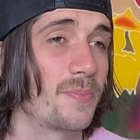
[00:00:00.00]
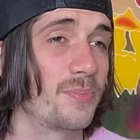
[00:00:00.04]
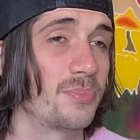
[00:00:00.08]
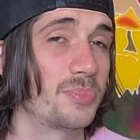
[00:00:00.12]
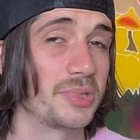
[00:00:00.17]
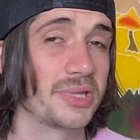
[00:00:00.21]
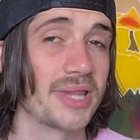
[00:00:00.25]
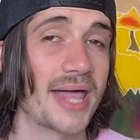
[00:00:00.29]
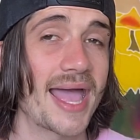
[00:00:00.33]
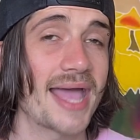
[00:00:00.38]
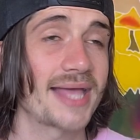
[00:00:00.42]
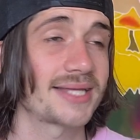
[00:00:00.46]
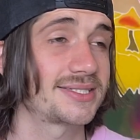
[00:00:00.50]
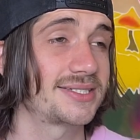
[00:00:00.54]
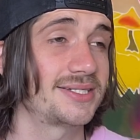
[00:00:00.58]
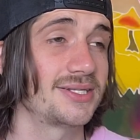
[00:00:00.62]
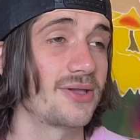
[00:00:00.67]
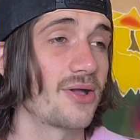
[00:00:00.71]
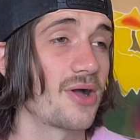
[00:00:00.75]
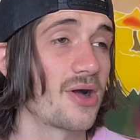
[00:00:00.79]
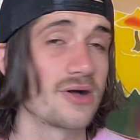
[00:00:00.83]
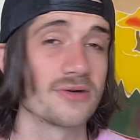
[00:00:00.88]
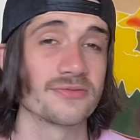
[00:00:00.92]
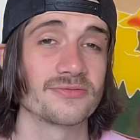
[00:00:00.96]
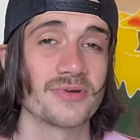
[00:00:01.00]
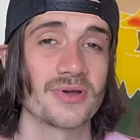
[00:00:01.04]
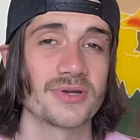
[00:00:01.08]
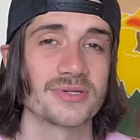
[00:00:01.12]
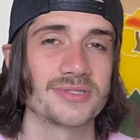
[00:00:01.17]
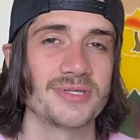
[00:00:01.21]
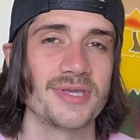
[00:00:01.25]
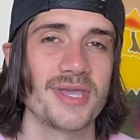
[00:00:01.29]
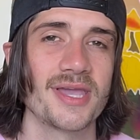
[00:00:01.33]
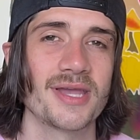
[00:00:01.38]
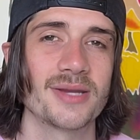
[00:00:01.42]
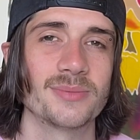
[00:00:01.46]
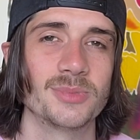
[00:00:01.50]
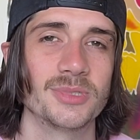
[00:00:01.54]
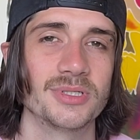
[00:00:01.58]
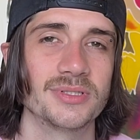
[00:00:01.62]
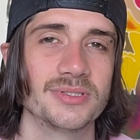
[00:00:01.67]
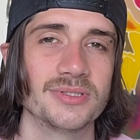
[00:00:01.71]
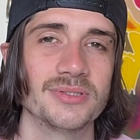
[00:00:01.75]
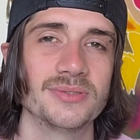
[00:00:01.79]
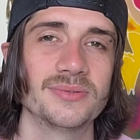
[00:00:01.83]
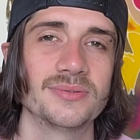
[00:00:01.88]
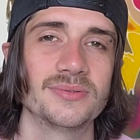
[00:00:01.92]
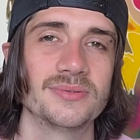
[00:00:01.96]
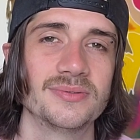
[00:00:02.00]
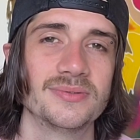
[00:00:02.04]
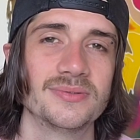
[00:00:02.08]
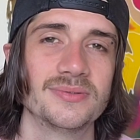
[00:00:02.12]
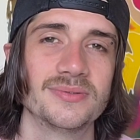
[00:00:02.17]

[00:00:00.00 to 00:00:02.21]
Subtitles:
blasting off on camera, dude.